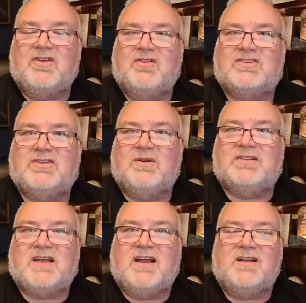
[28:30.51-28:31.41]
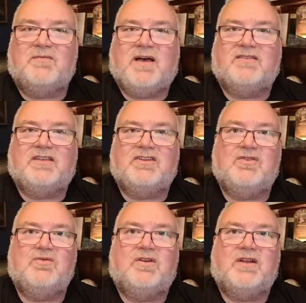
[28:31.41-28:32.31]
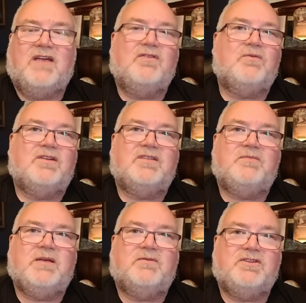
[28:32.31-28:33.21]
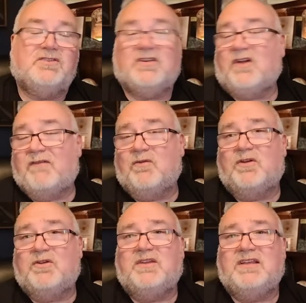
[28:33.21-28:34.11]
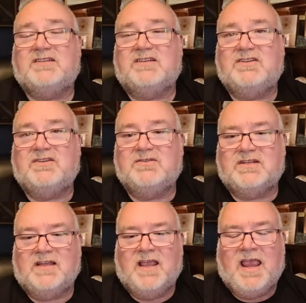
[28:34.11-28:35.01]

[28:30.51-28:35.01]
you're so excited about that you want everyone to be able to use it or everyone who needs it to use it,